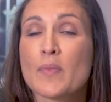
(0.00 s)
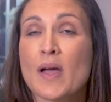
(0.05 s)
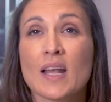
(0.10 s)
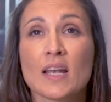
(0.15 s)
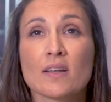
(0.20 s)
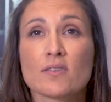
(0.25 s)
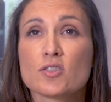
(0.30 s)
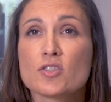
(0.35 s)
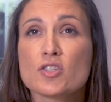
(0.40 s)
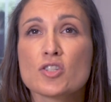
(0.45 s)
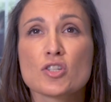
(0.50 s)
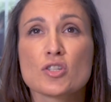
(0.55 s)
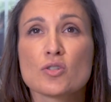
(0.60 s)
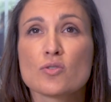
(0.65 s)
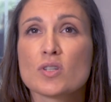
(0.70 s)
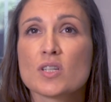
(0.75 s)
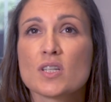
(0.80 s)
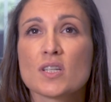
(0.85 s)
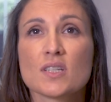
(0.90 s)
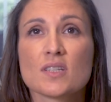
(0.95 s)
A-level
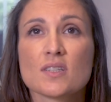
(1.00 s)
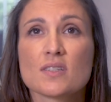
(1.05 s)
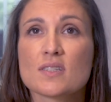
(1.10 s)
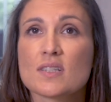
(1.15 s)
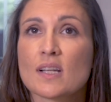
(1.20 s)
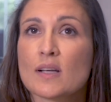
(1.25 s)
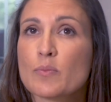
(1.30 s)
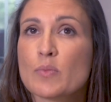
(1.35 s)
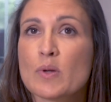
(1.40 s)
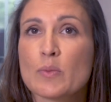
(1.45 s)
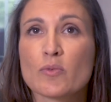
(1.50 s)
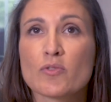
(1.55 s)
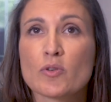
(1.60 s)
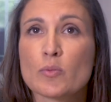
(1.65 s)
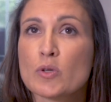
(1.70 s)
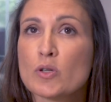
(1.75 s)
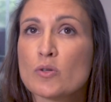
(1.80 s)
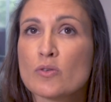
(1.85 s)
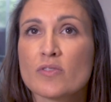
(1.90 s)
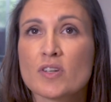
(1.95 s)
students, like people from
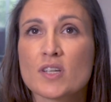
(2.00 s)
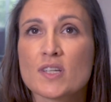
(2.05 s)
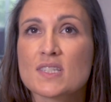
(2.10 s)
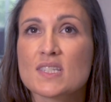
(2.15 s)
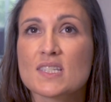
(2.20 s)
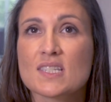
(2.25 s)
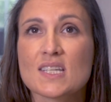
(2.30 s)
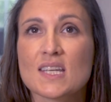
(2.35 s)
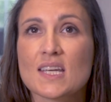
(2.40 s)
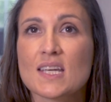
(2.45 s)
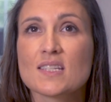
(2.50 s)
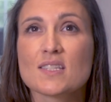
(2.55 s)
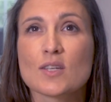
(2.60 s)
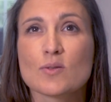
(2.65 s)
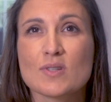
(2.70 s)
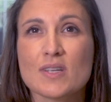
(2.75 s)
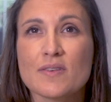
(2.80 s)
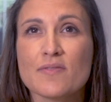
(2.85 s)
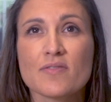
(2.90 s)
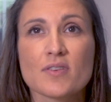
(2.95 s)
university, so
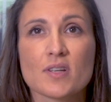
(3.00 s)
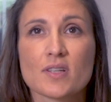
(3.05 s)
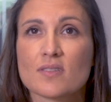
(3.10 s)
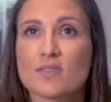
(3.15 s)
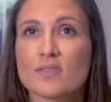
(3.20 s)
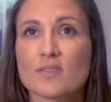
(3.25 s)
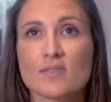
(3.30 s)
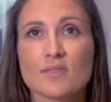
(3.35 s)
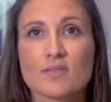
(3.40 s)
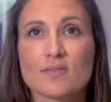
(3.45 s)
different